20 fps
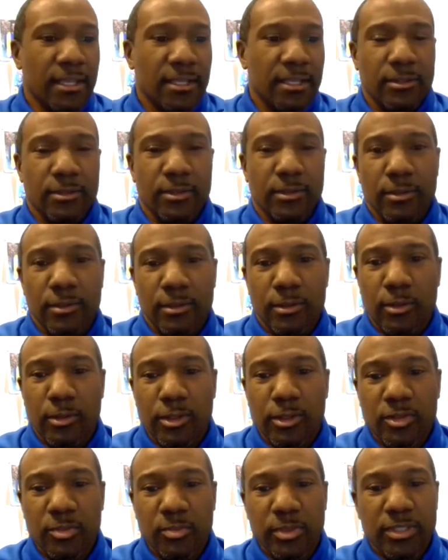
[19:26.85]
you know the
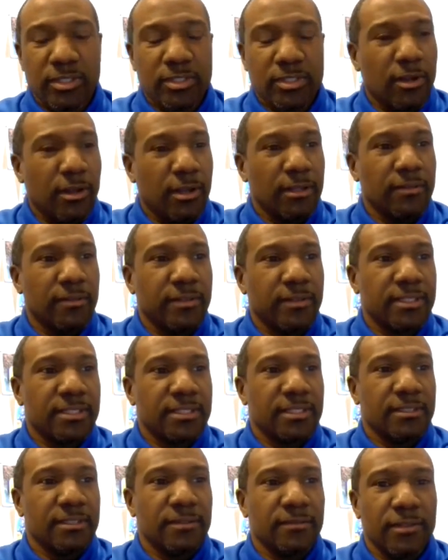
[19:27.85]
lord speaks to all of
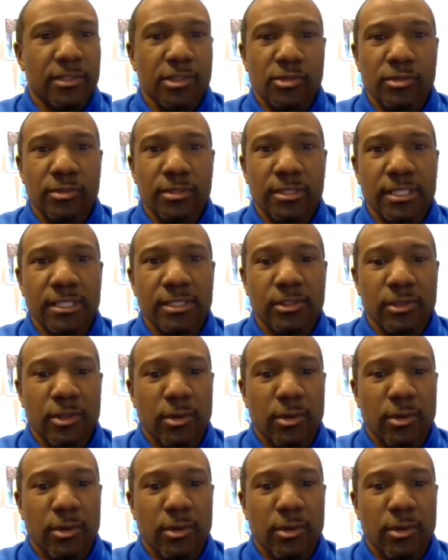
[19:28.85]
us individually you